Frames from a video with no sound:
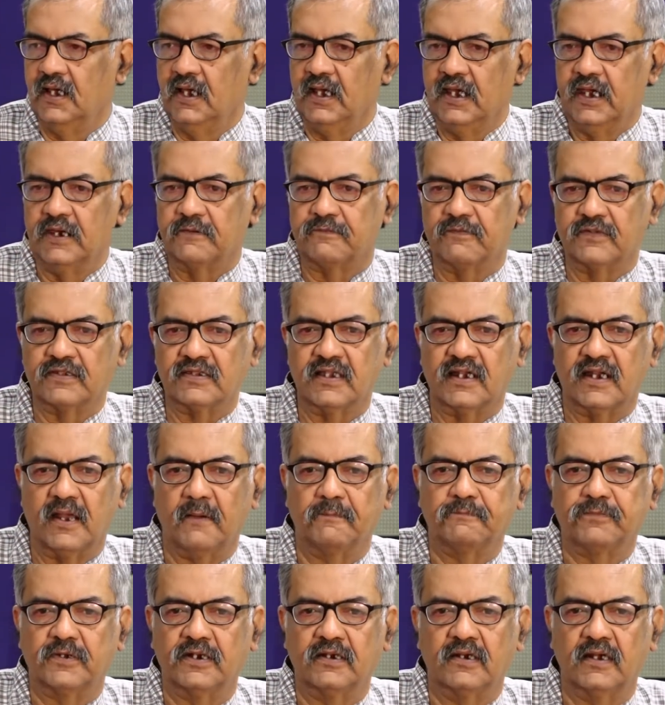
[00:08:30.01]
it was
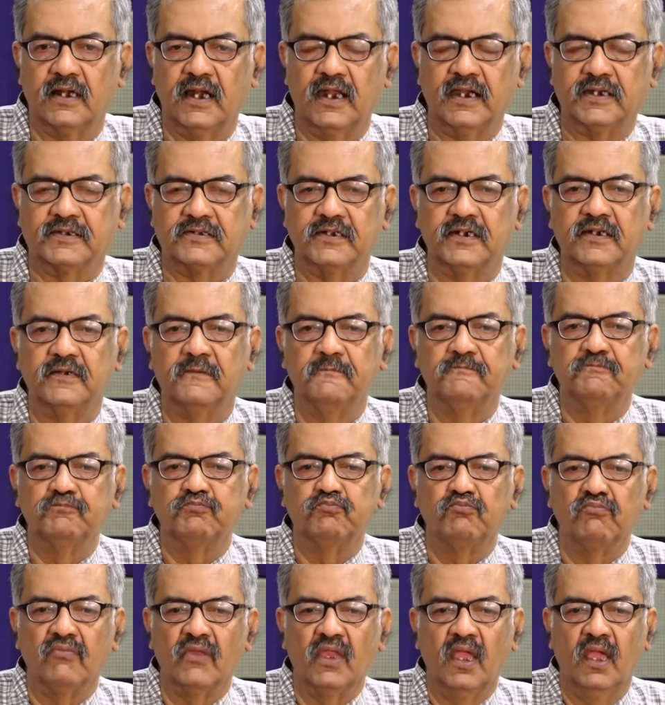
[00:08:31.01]
adopted later.
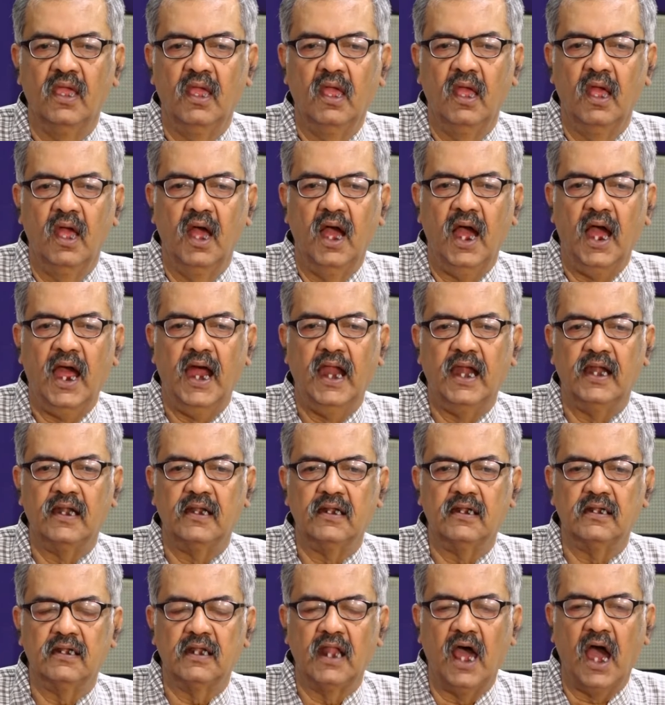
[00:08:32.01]

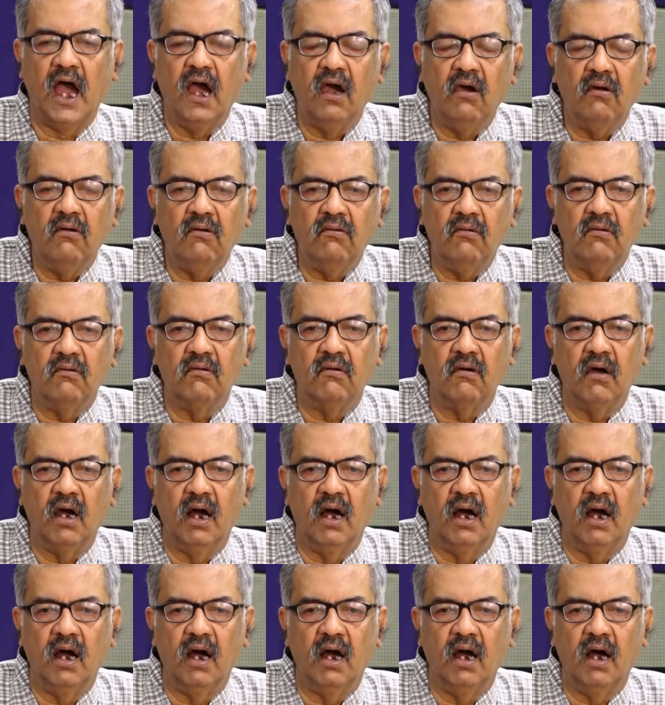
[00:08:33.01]
And now